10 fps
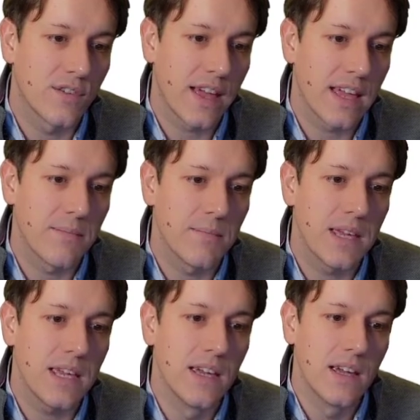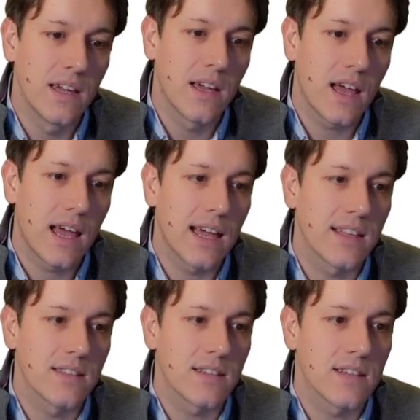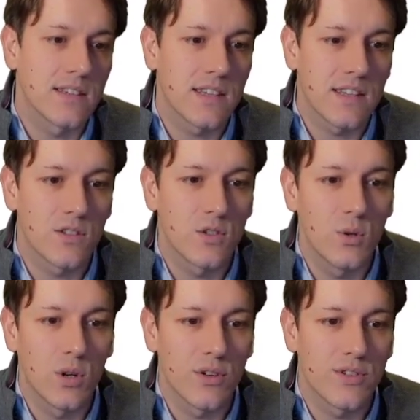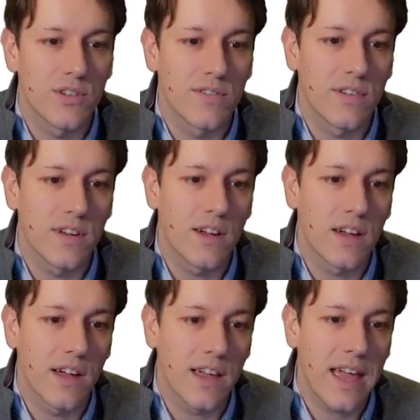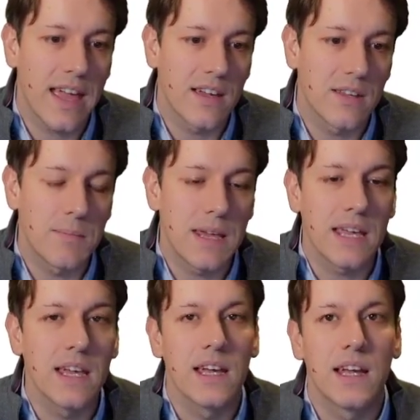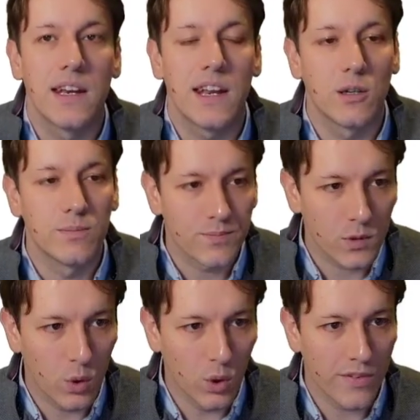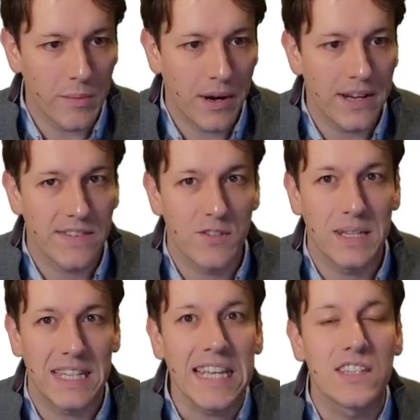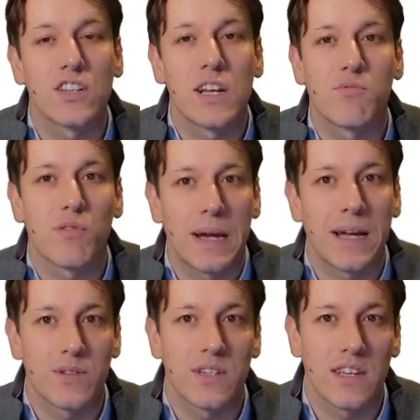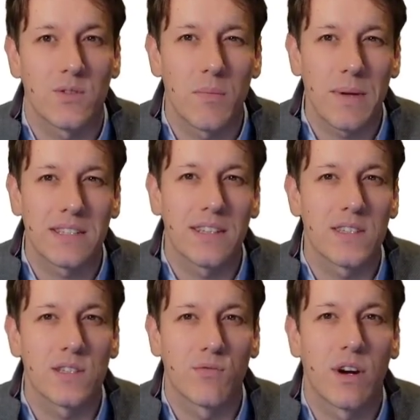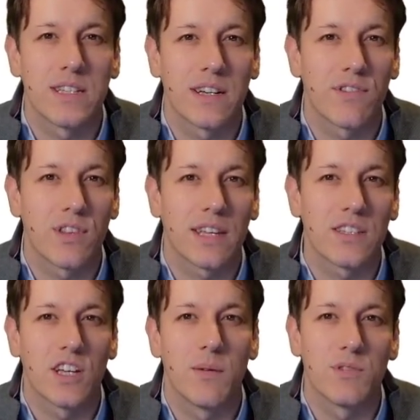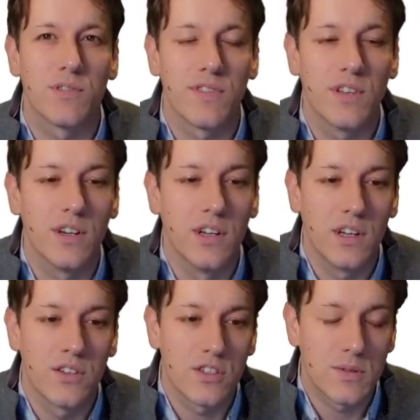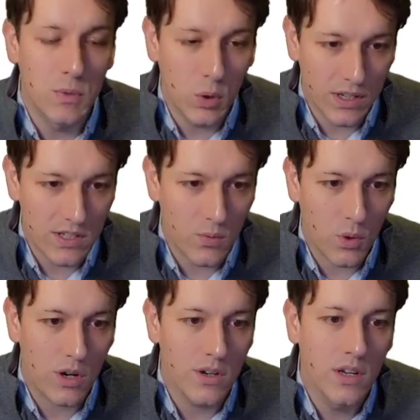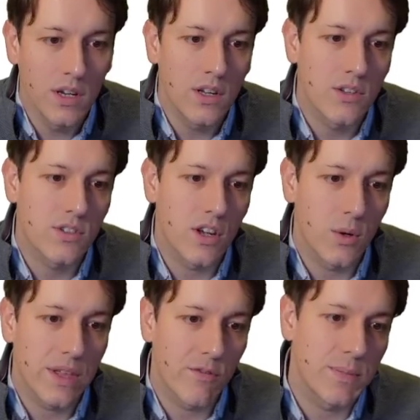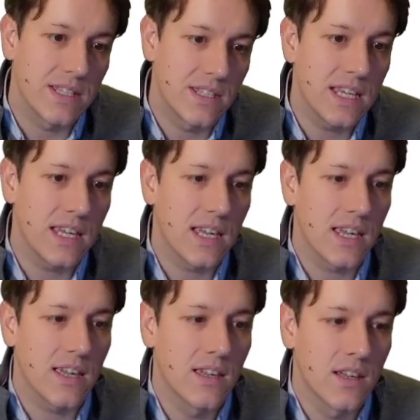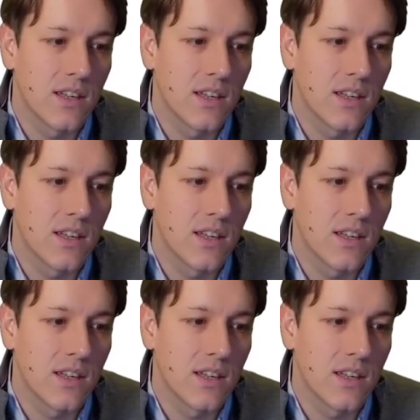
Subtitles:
of A and B, and C is 2 lots of A and B. Now, all of the pies have to be an integer number of pounds here, so it makes sense to write everything in terms of the smallest one. So that would be D here.